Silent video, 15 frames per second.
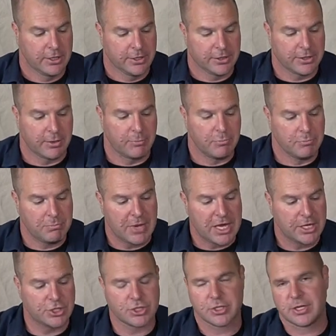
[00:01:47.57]
The
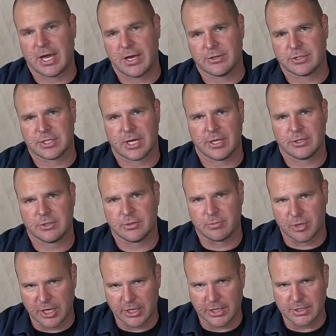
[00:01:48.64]
major downside to a
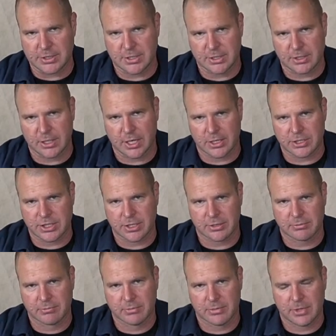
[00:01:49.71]
brake is concussion,
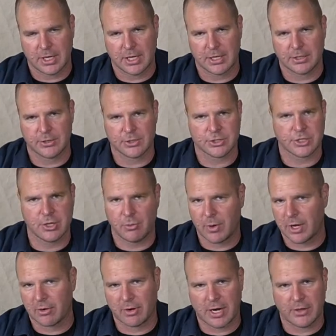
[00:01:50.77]
and there's no
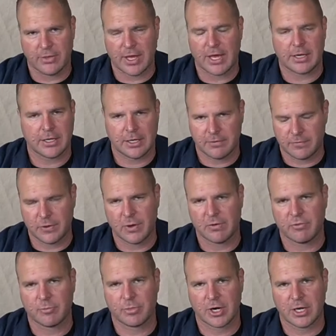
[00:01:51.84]
way around that. If you
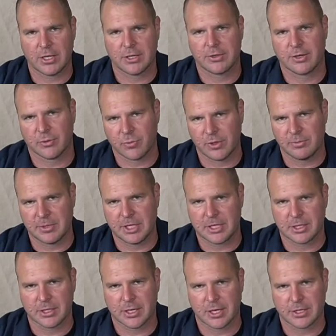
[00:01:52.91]
have a brake, there will be
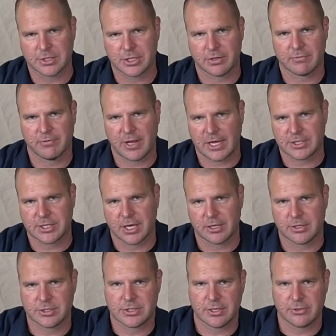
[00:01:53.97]
concussion. Flash
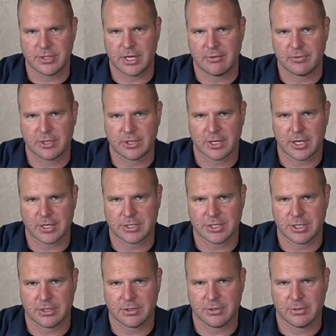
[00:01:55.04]
hiders don't have
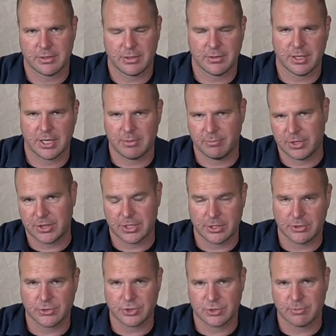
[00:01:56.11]
concussion, but they
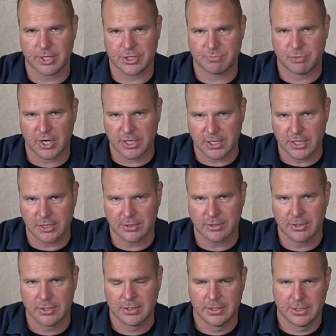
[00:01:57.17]
don't do much
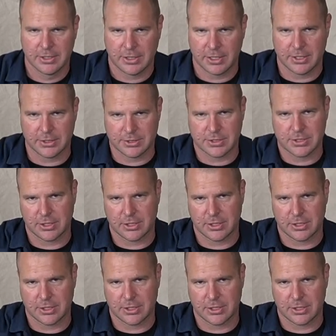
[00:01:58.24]
braking, and